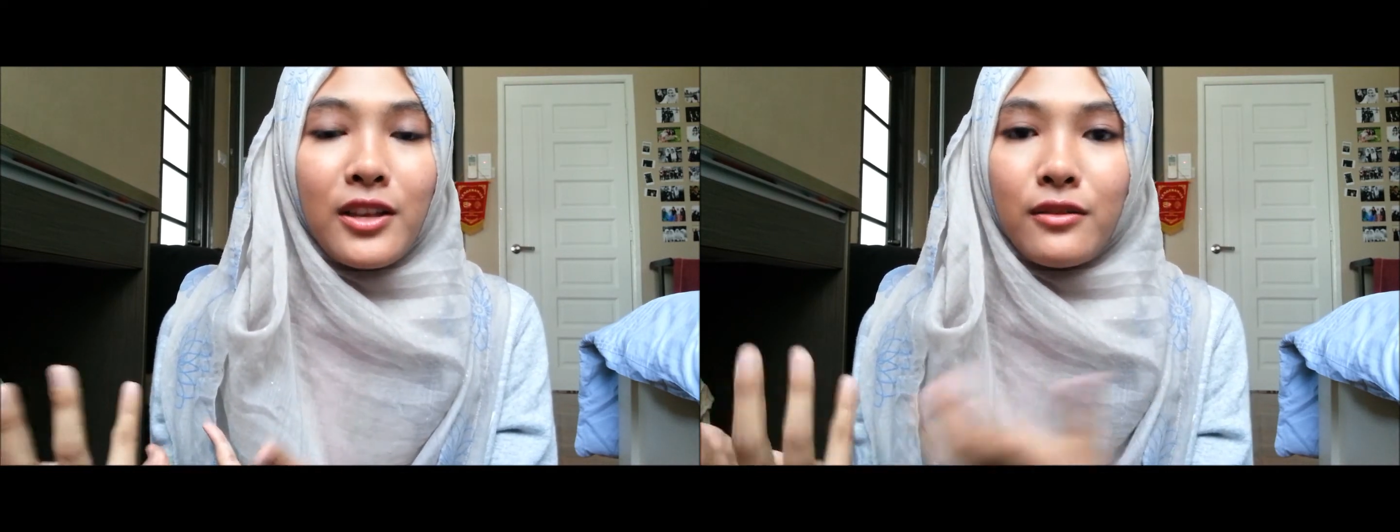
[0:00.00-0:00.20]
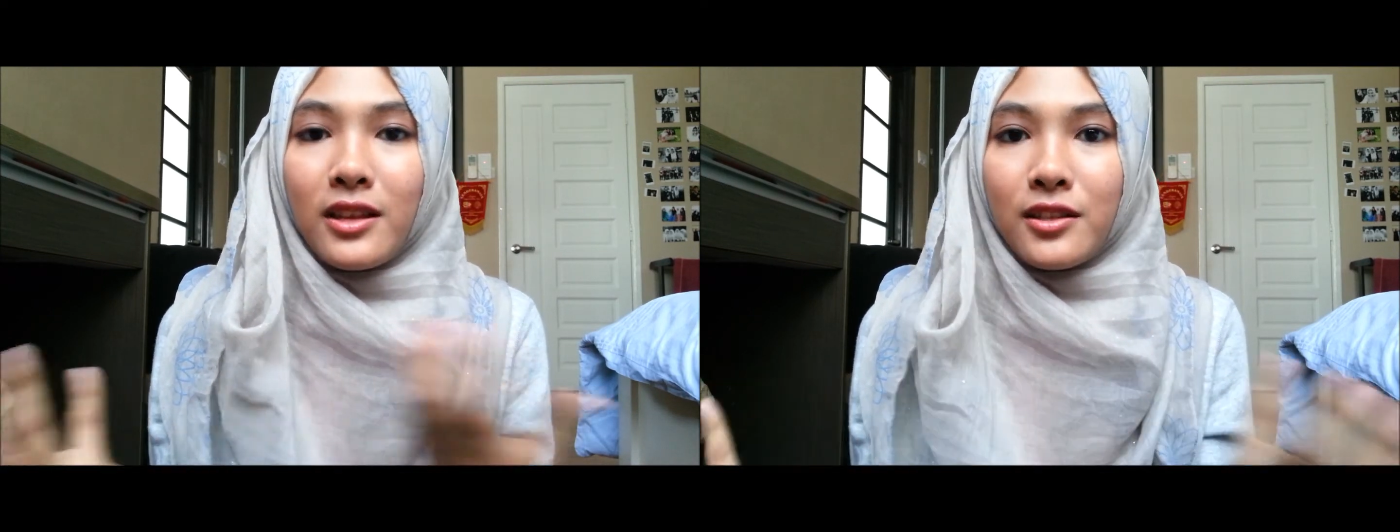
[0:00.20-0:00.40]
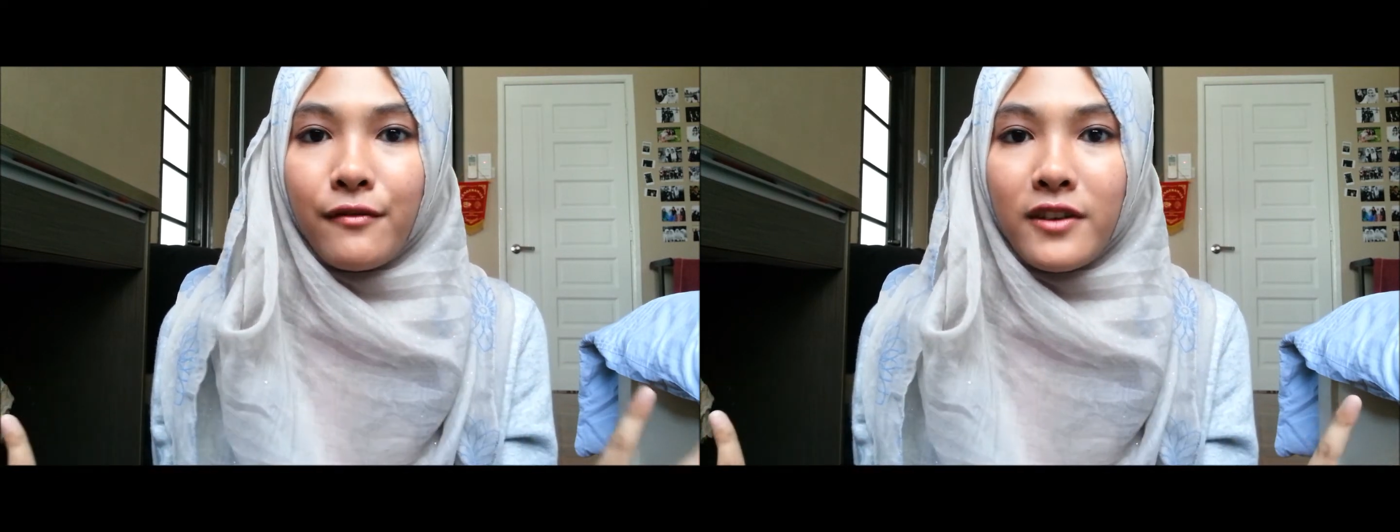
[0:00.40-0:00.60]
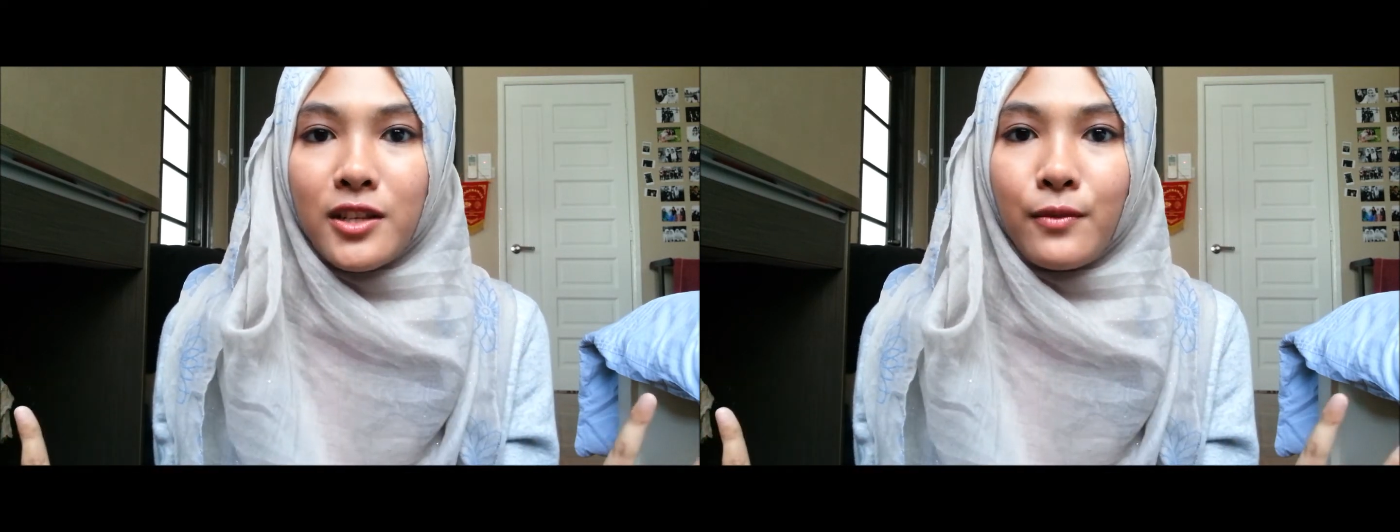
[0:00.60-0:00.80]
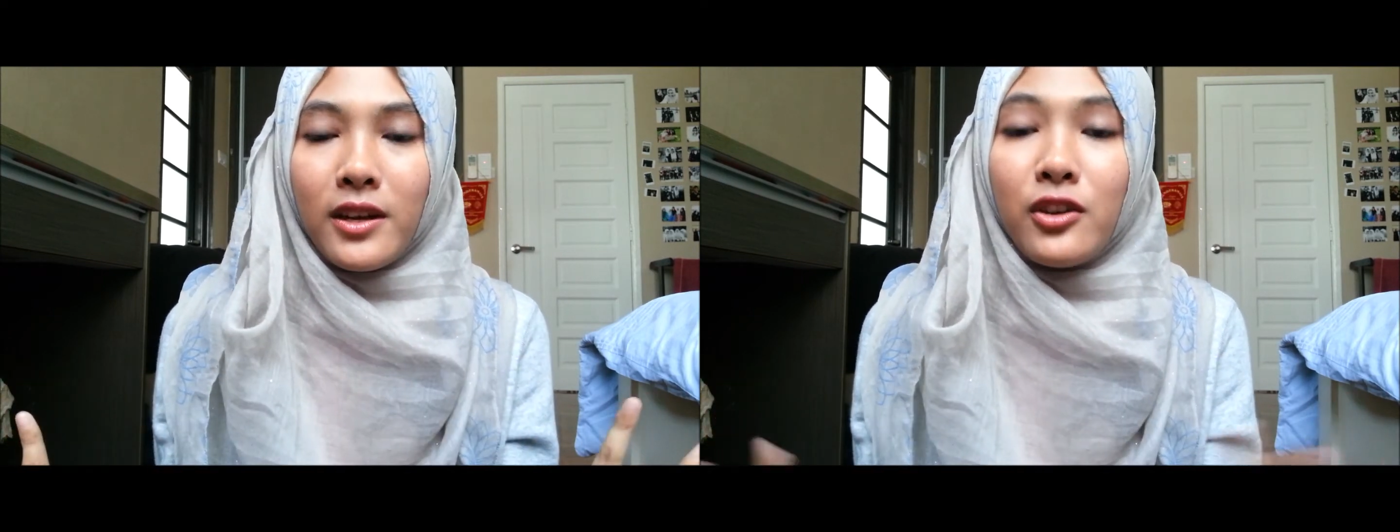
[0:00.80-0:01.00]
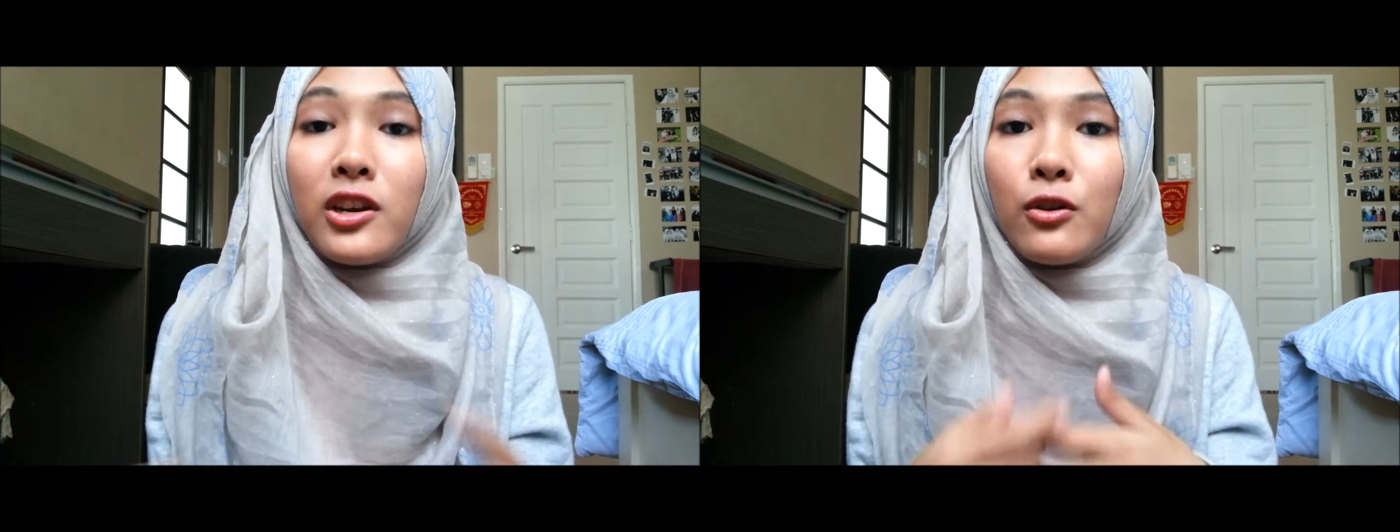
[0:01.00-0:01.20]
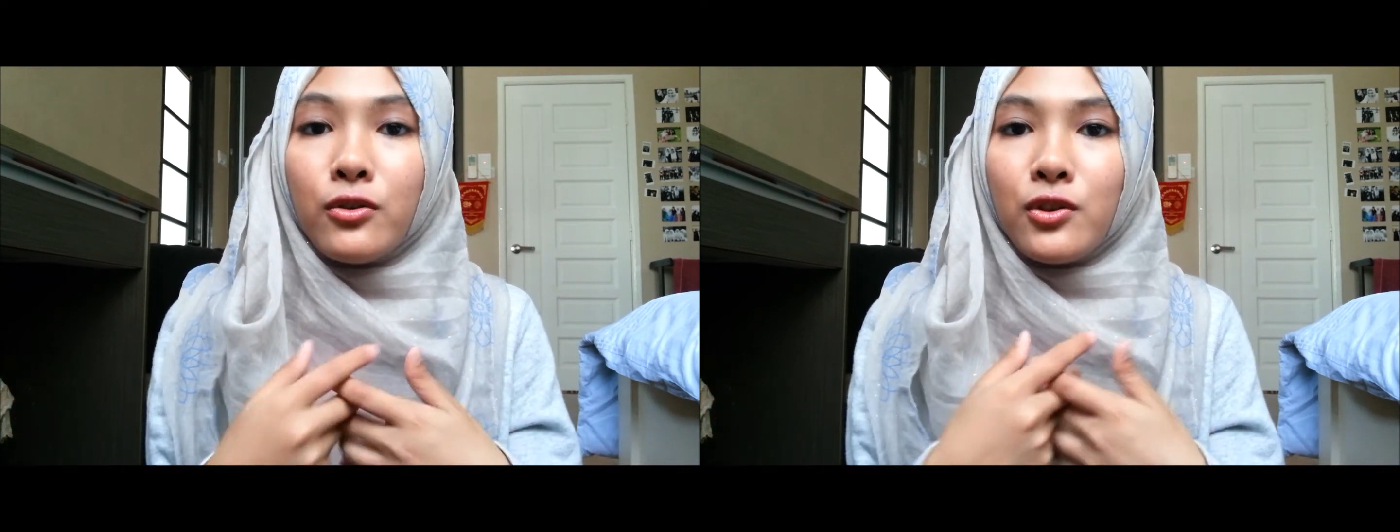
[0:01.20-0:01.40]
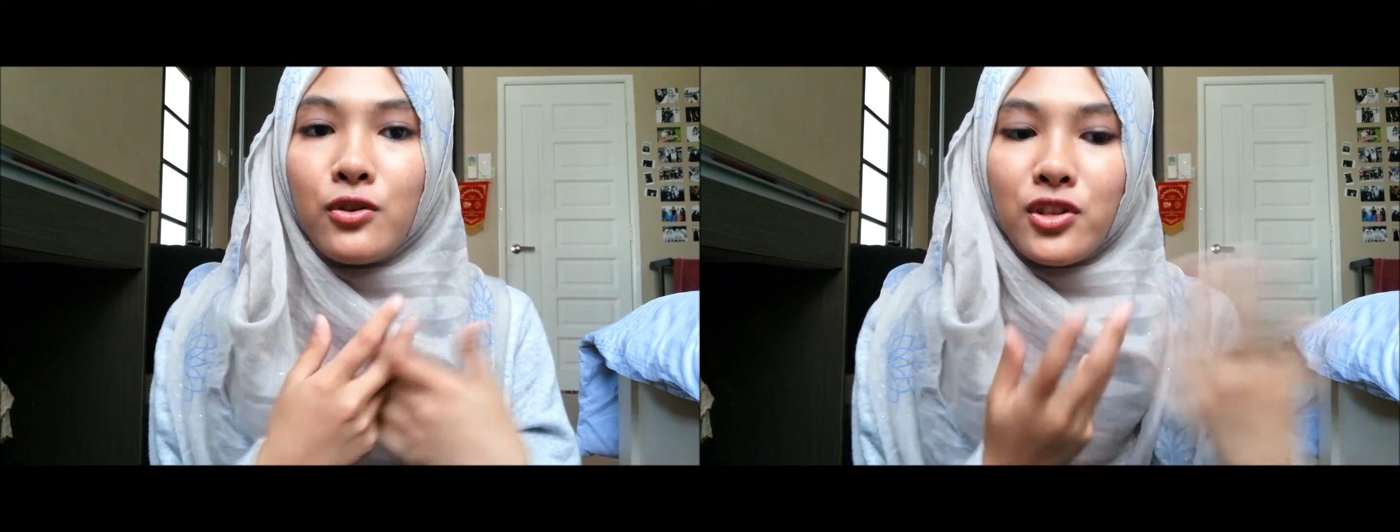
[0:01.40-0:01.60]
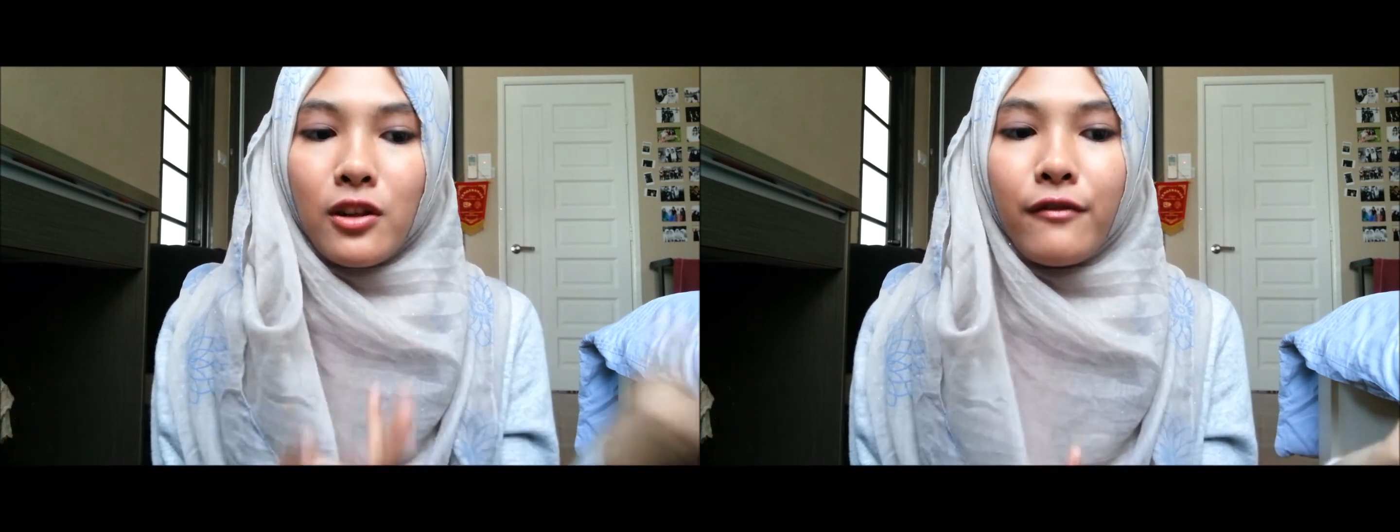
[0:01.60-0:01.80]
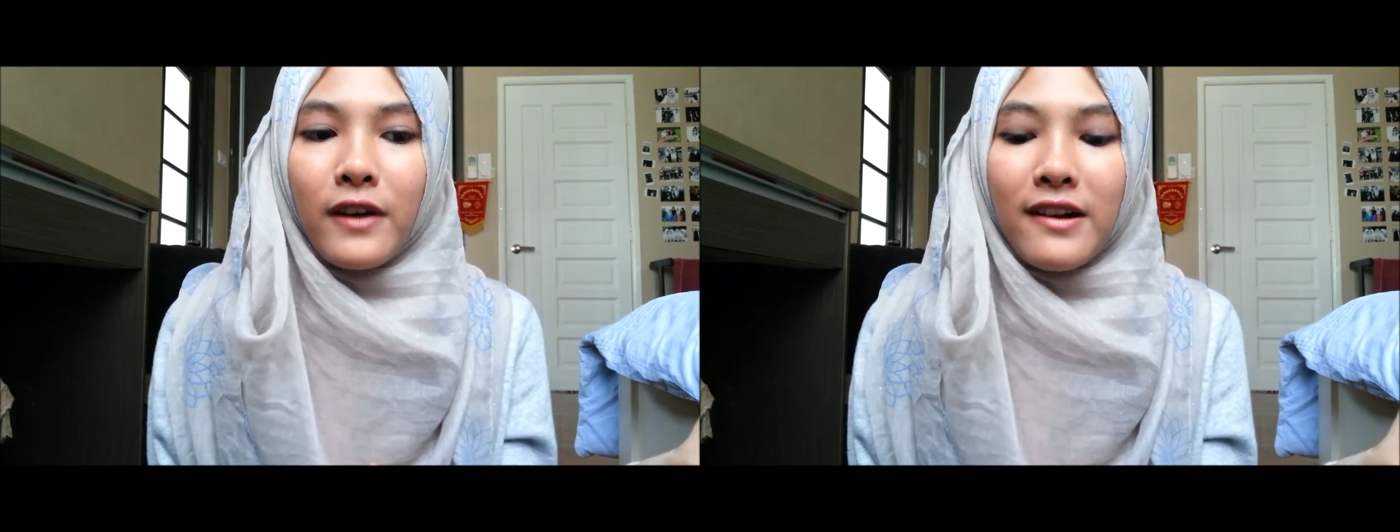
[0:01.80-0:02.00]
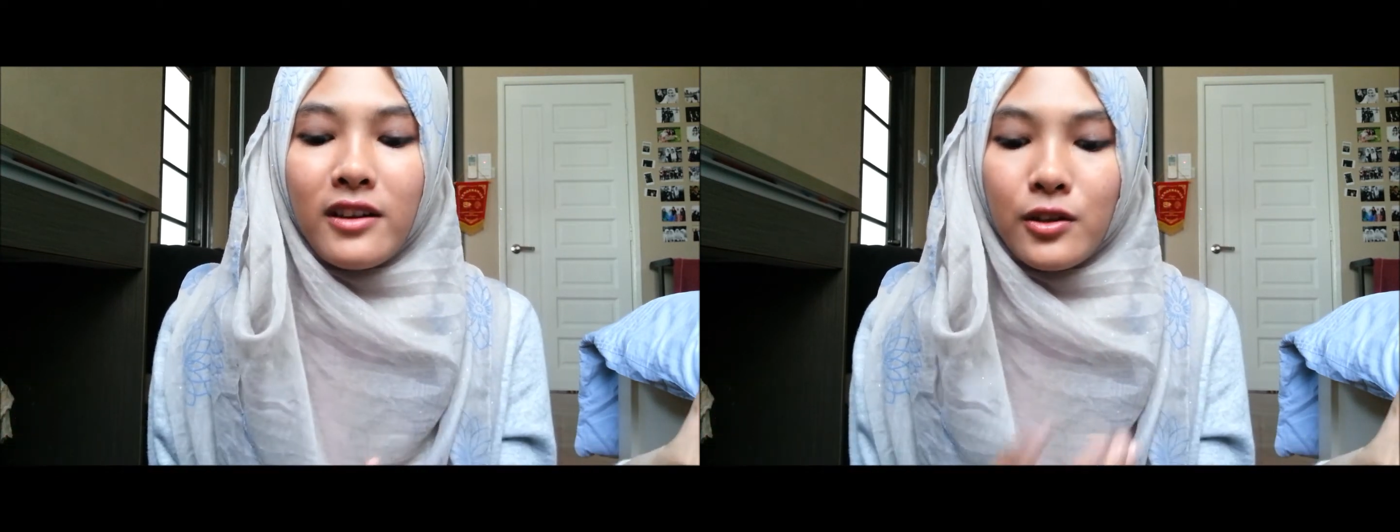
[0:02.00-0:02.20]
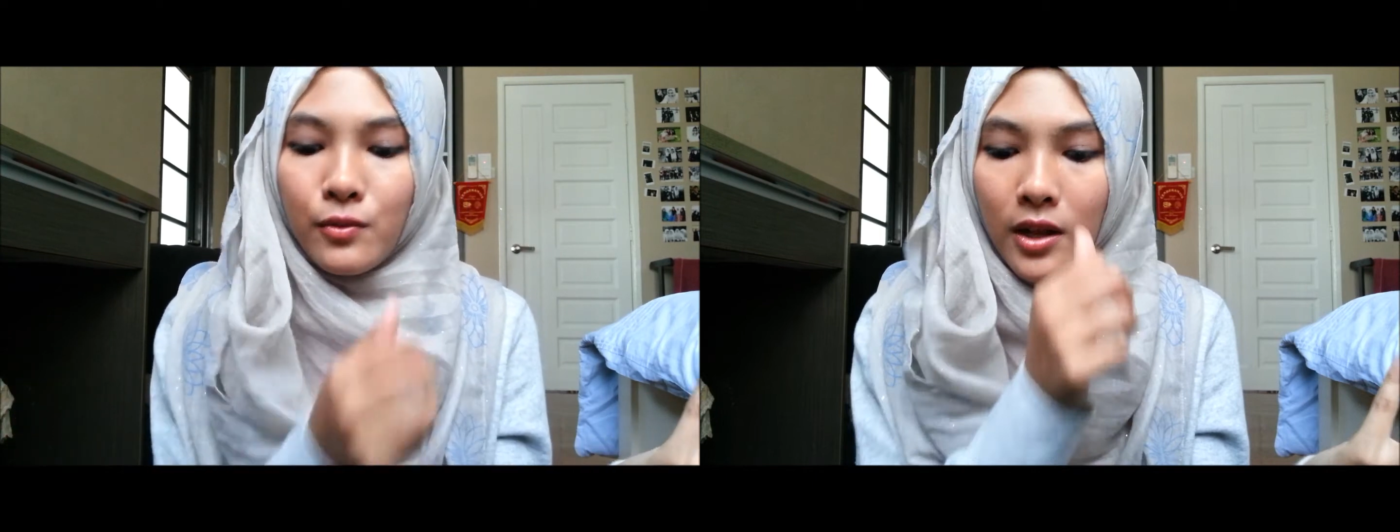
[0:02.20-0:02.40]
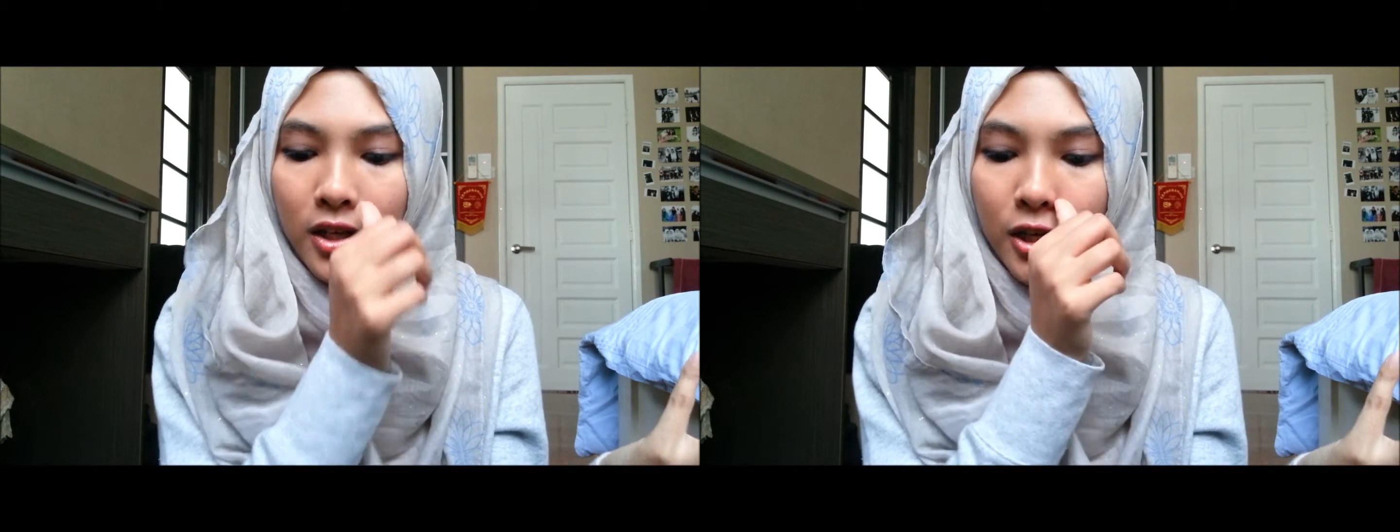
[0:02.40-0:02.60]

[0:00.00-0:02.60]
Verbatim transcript: Okay, so that's the first way. You can also use Shelfari as well.